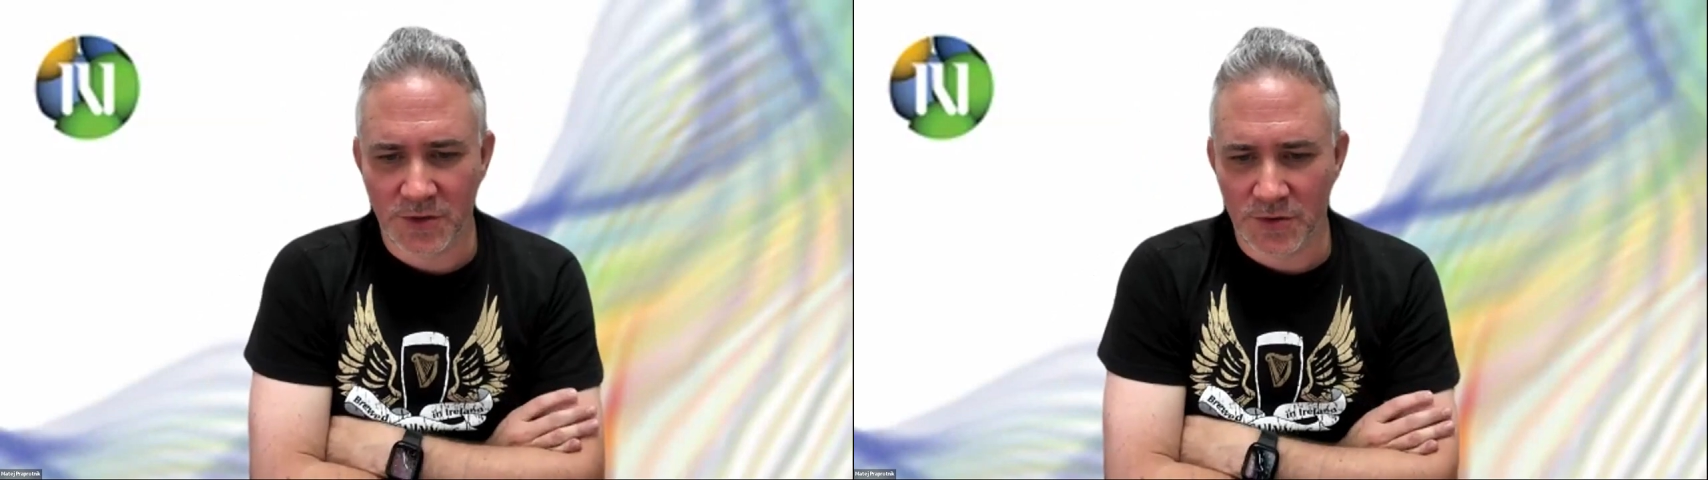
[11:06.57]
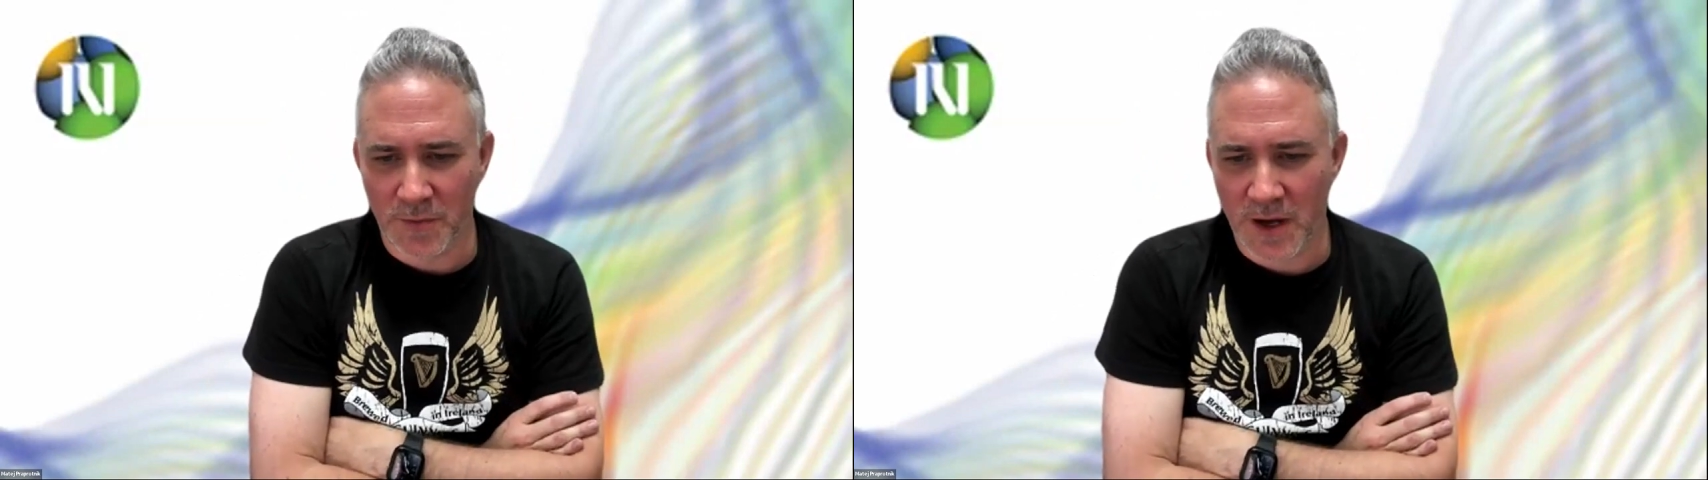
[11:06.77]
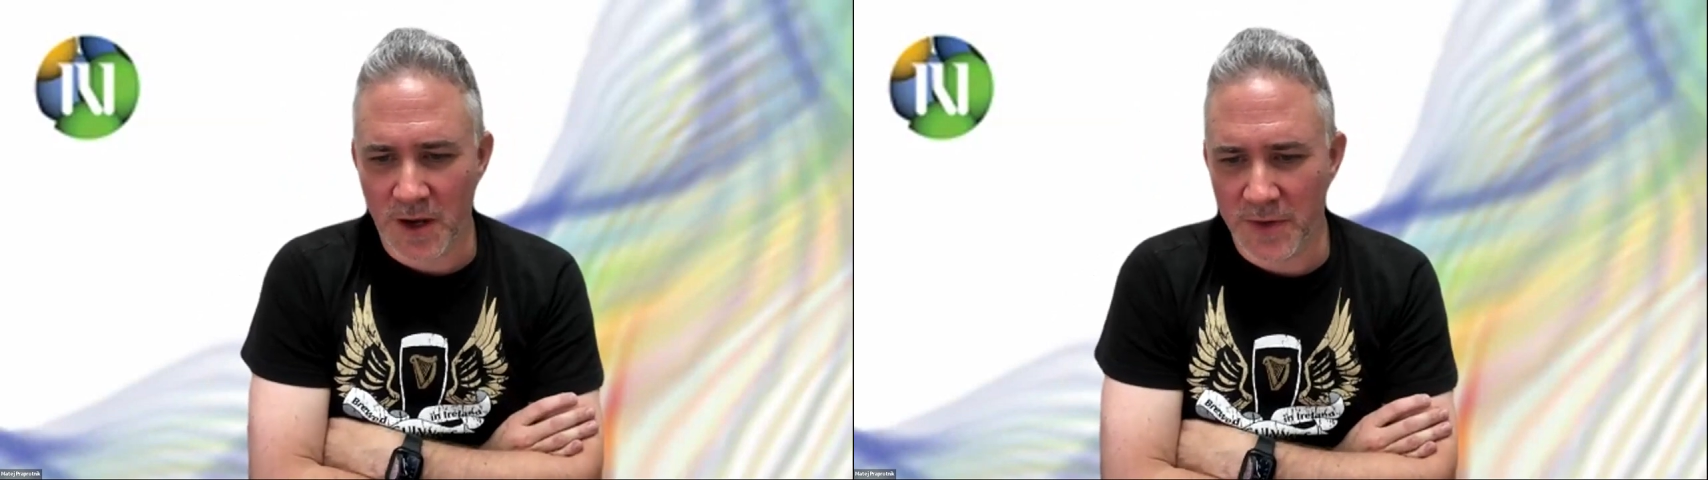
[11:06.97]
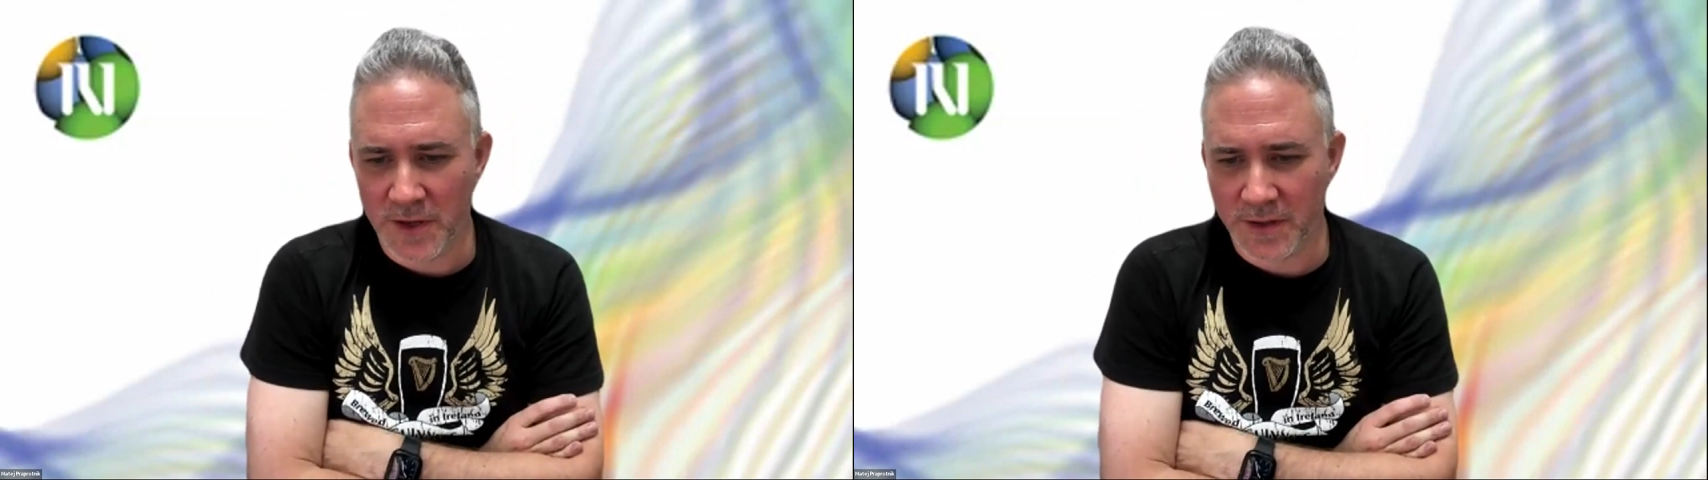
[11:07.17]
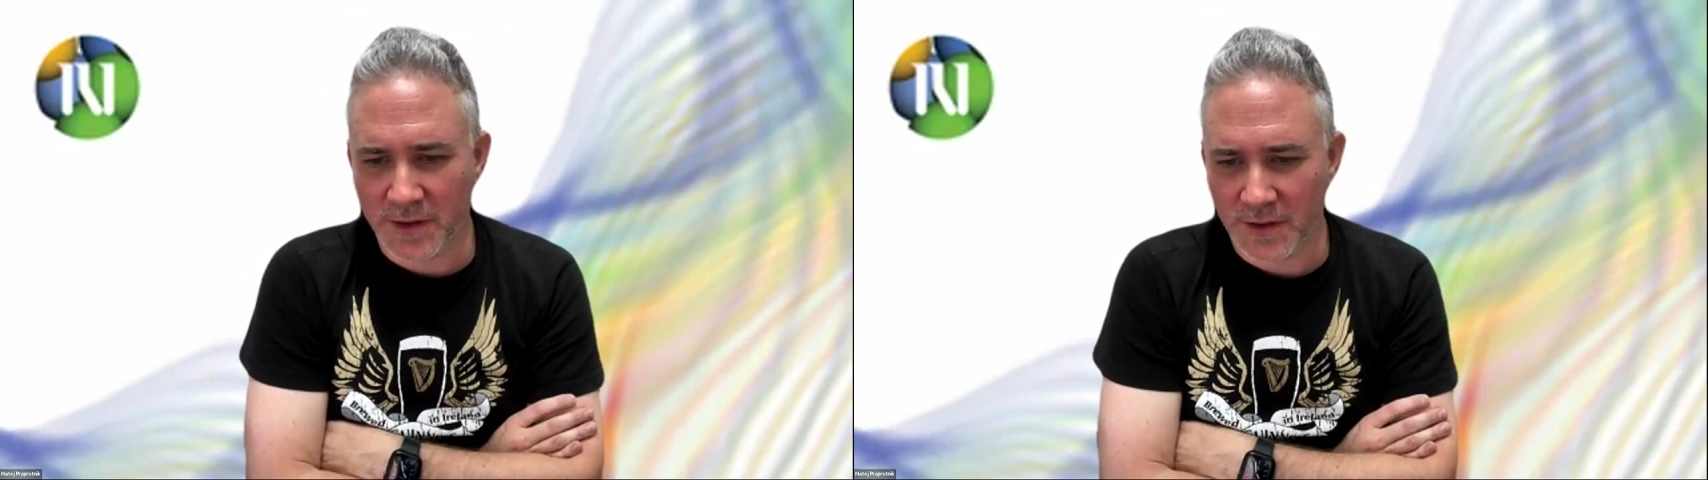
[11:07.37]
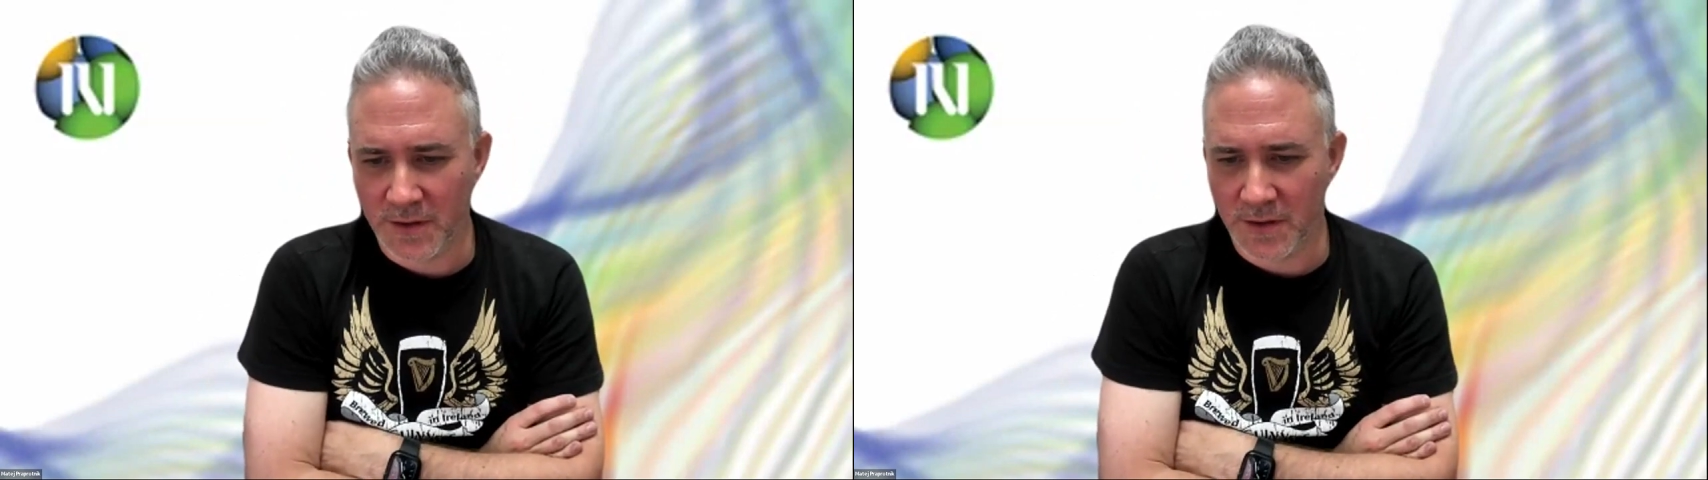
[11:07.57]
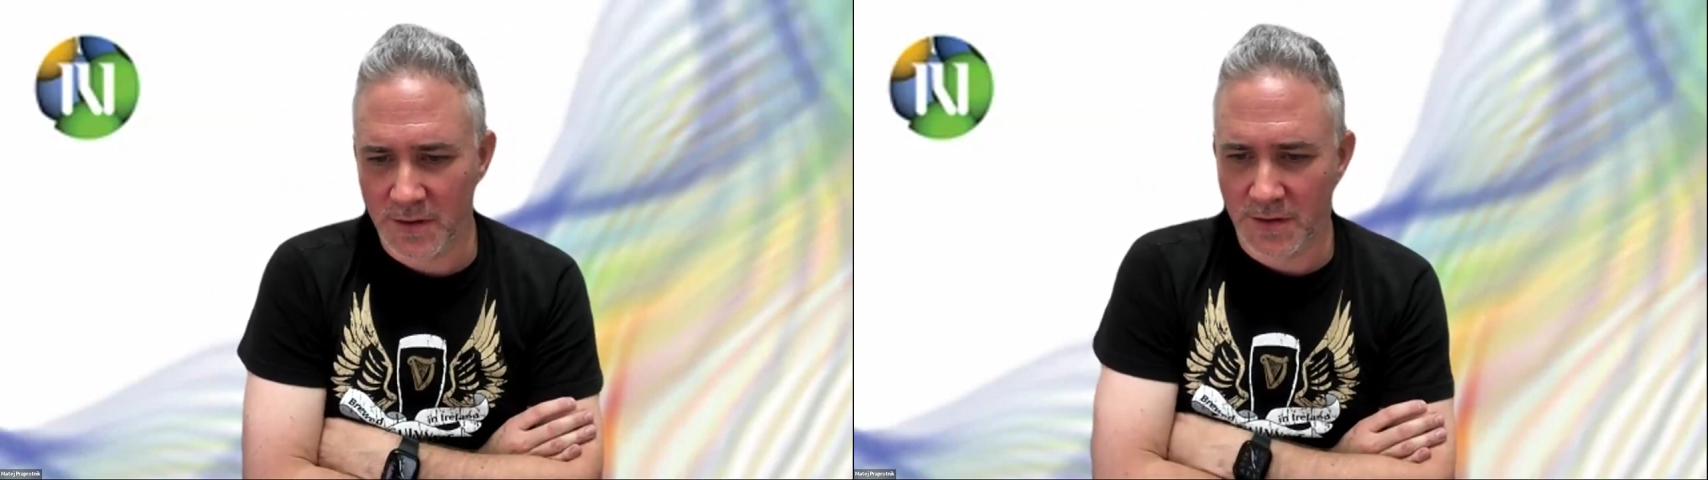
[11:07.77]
to the biomedical